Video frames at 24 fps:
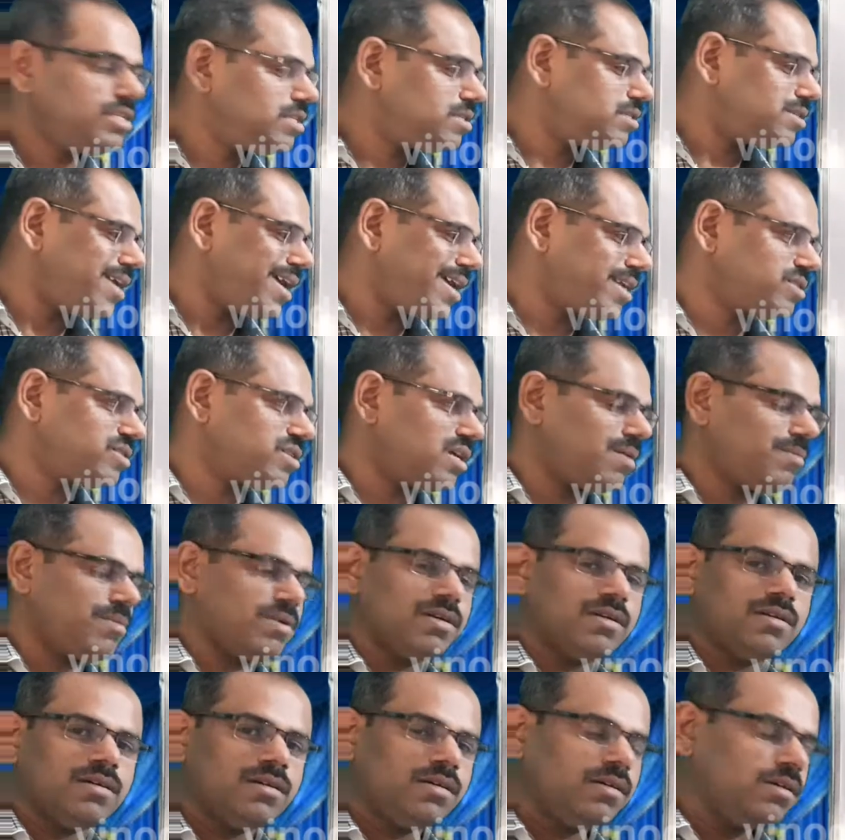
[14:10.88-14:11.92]
See this
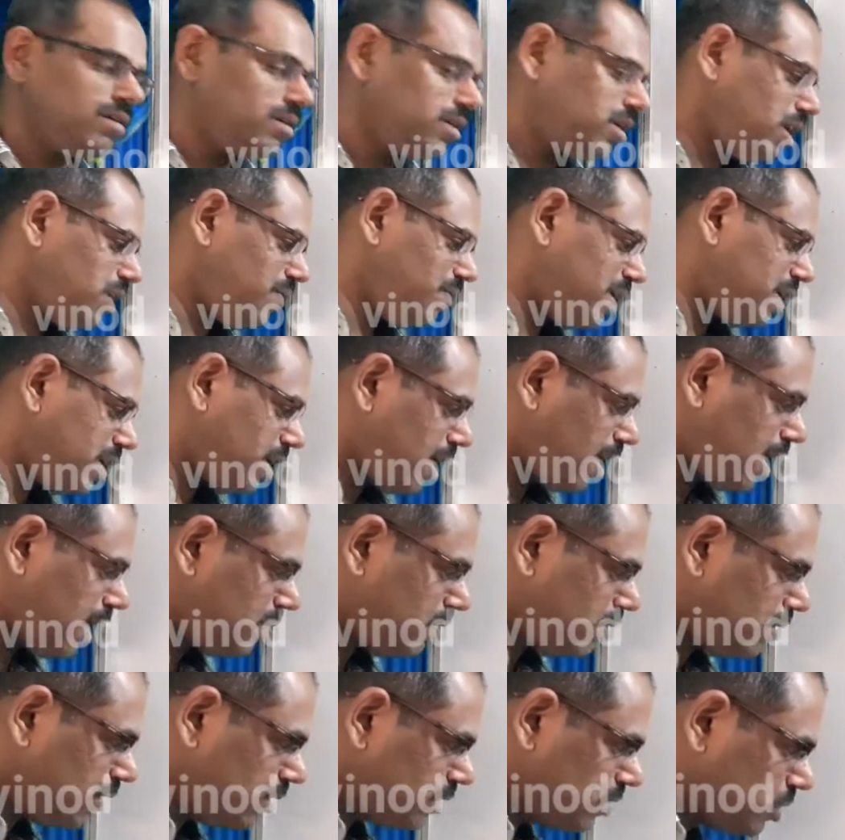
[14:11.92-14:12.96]
example.
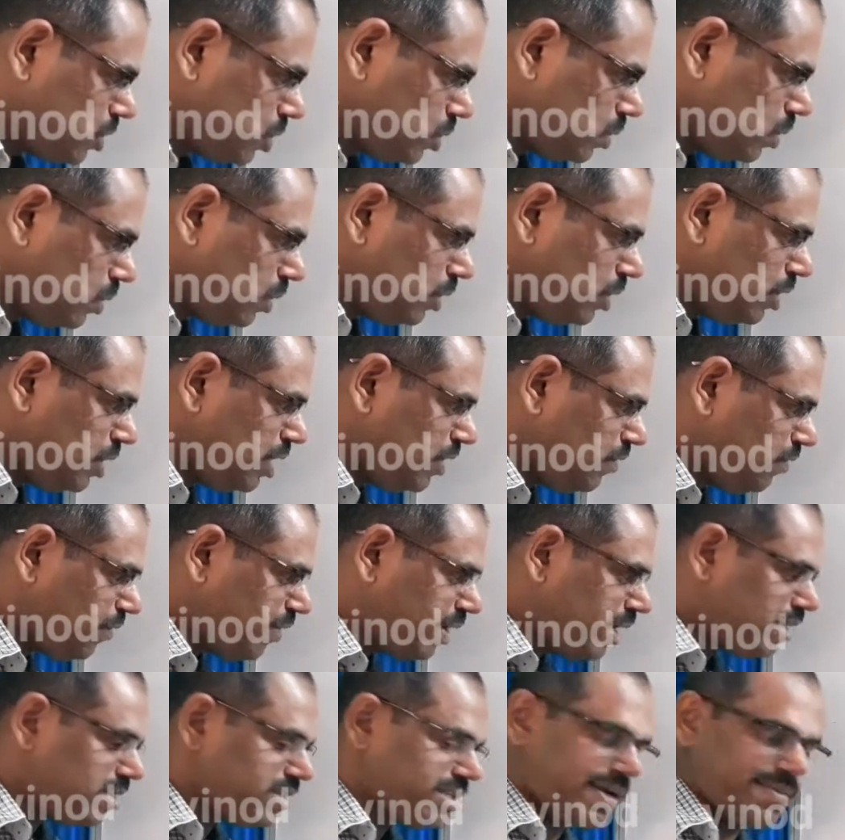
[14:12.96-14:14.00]
Here we have
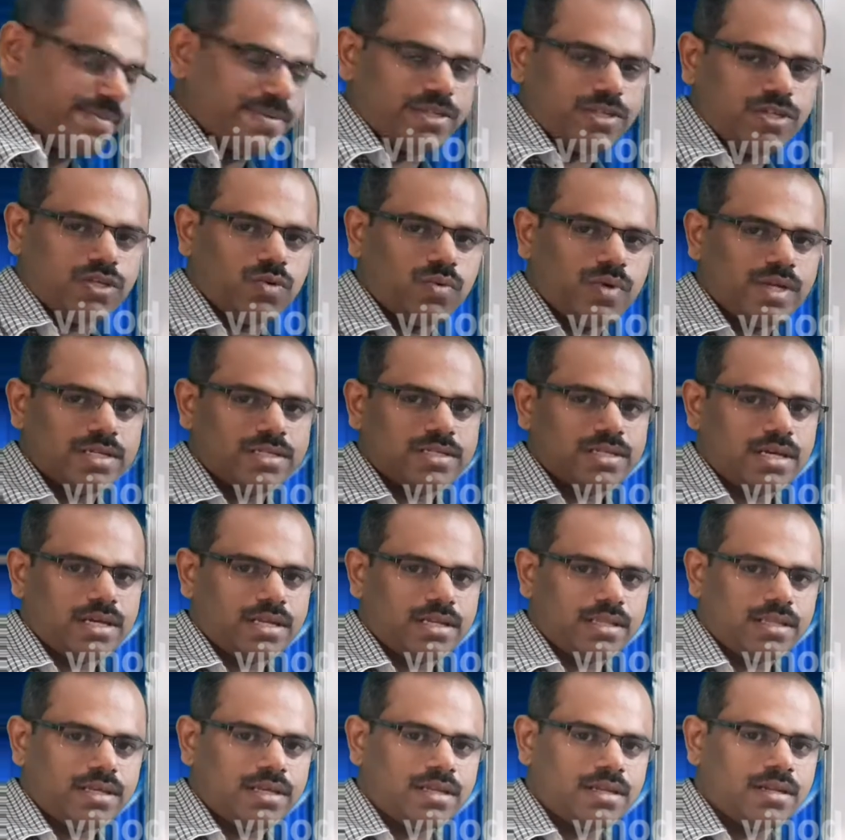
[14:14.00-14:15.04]
2 different
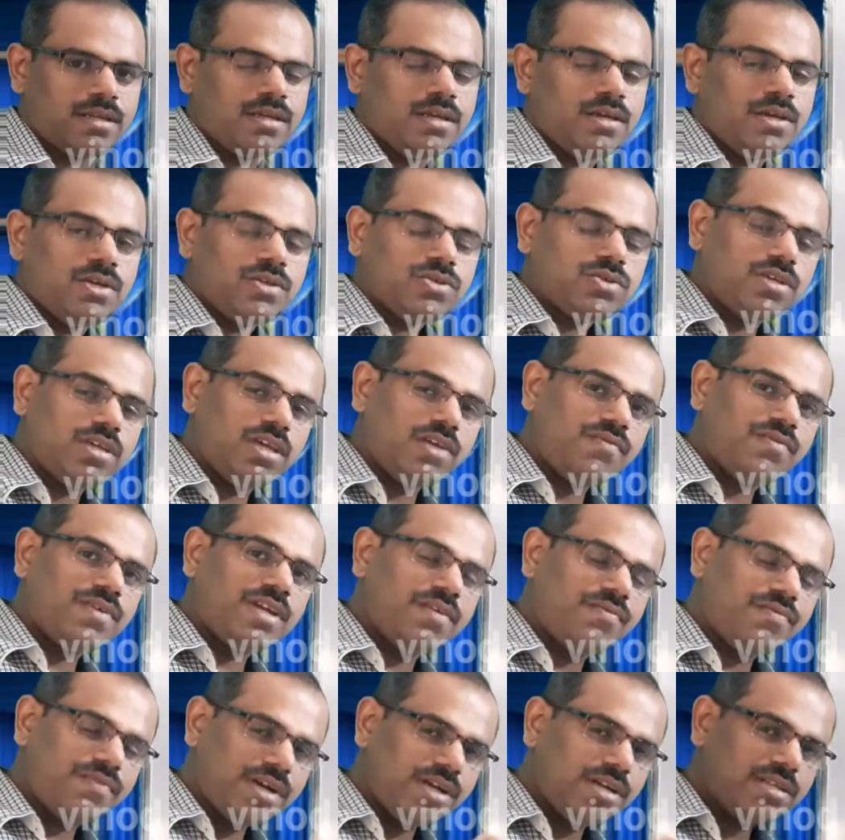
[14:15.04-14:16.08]
substituents are there.
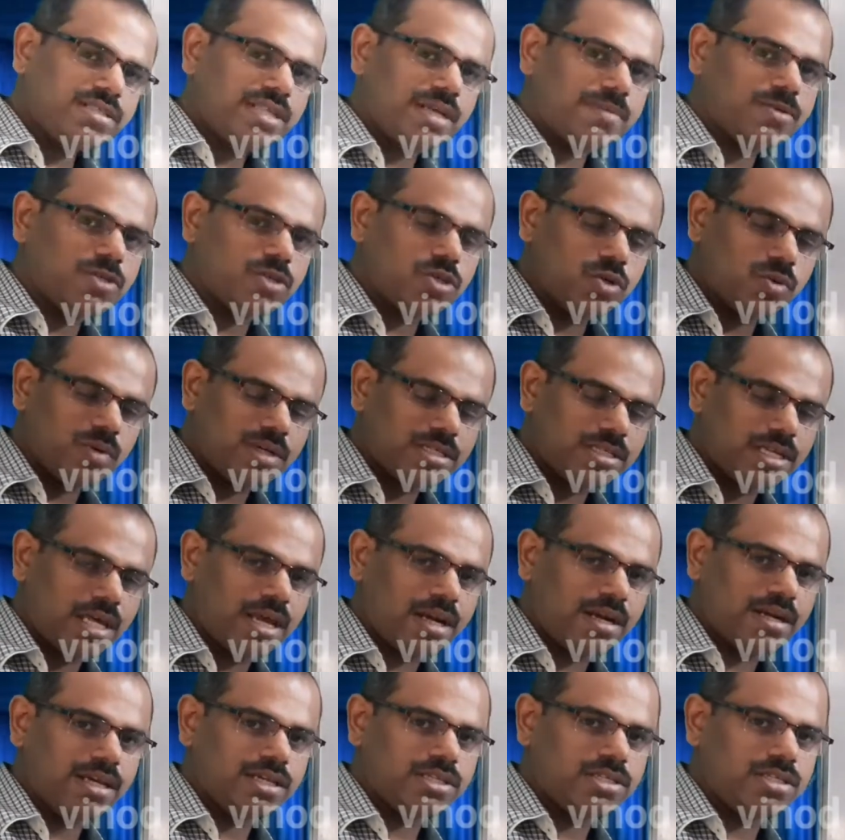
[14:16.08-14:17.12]
So if different
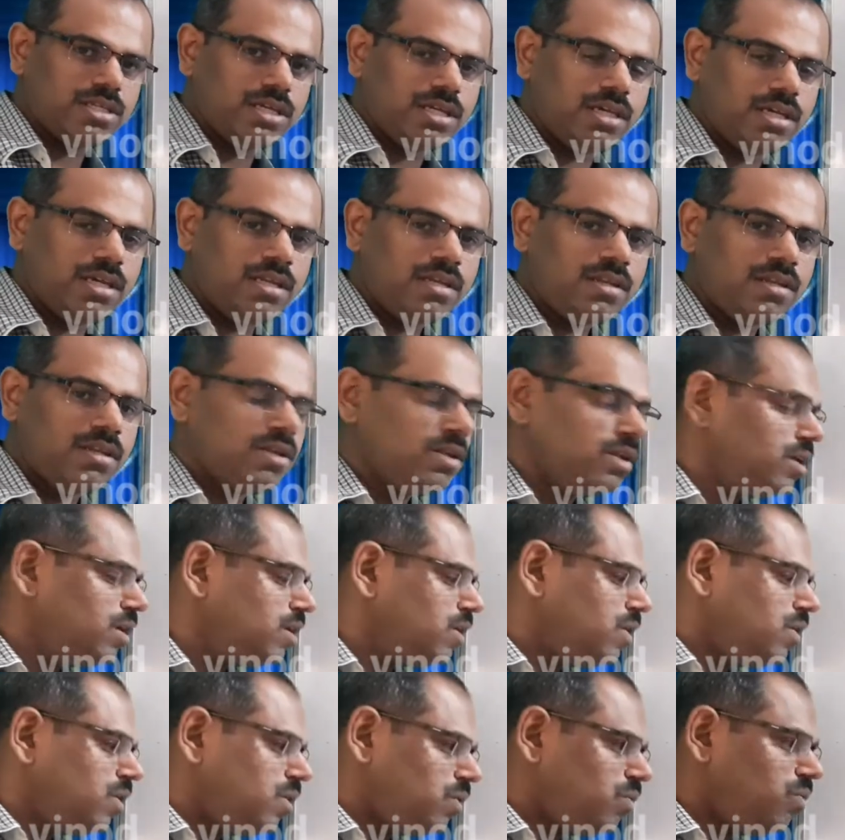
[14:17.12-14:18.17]
substituents are in a
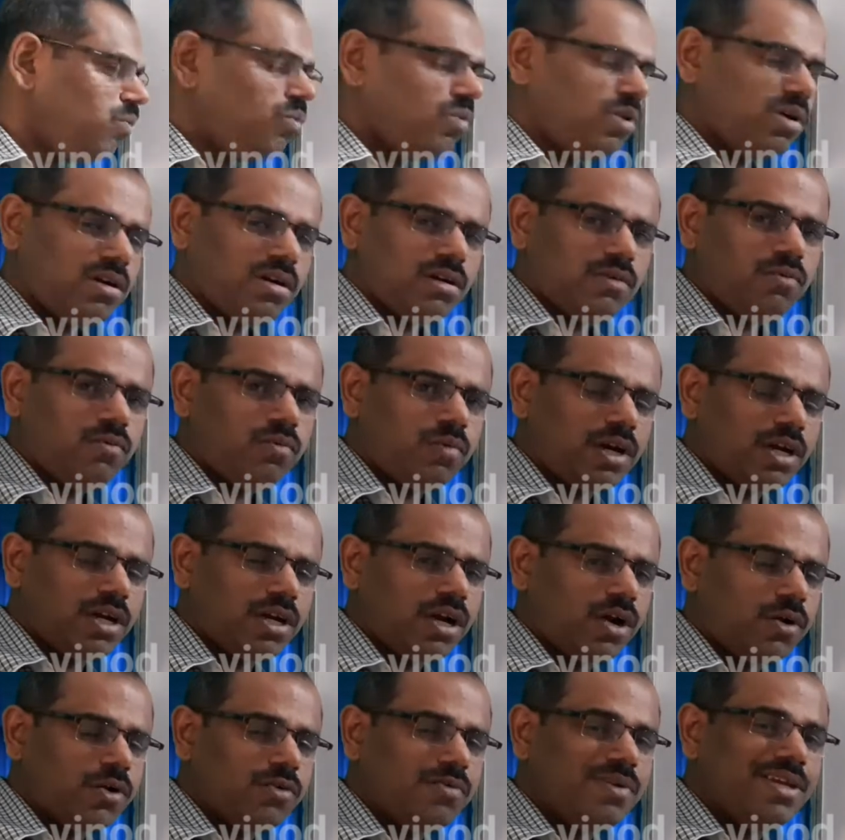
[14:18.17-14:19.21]
chain,
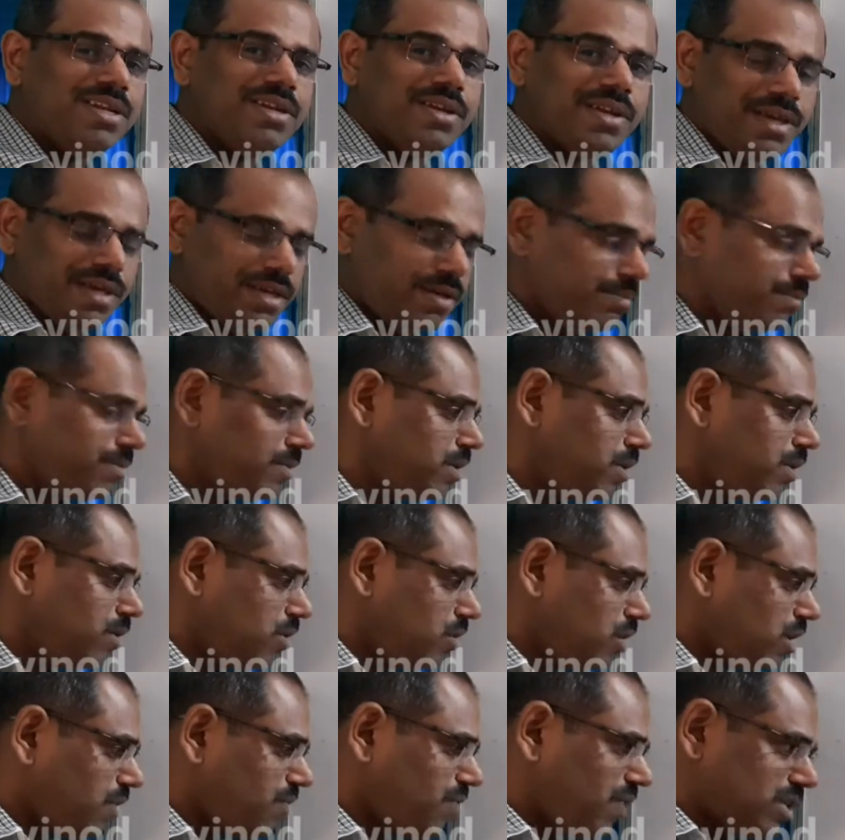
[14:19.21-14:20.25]
how do we
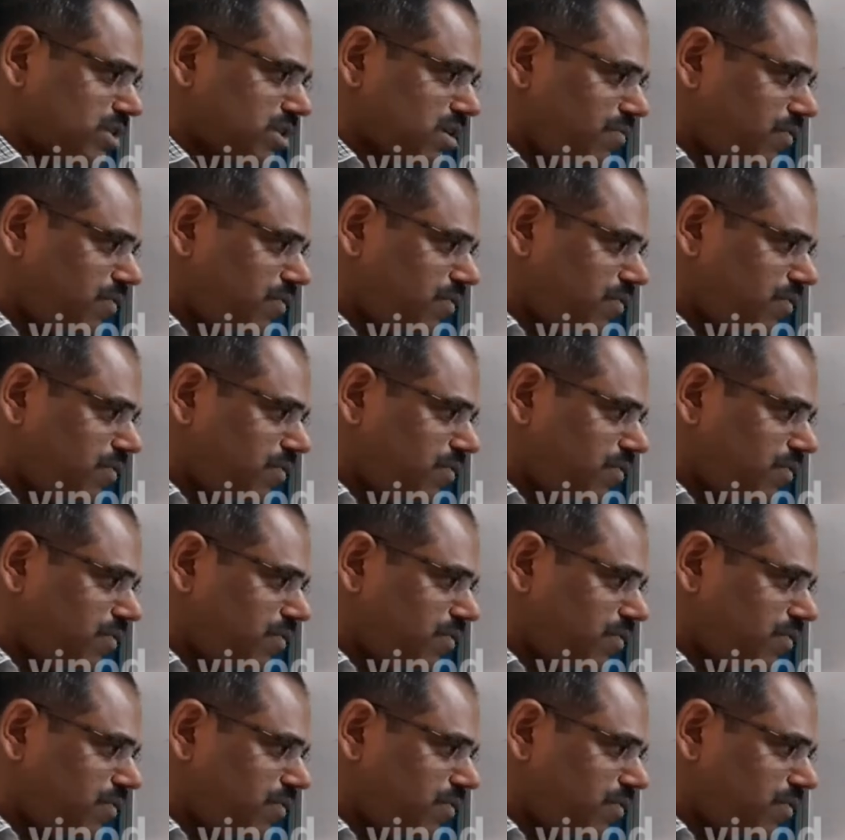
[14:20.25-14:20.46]
name?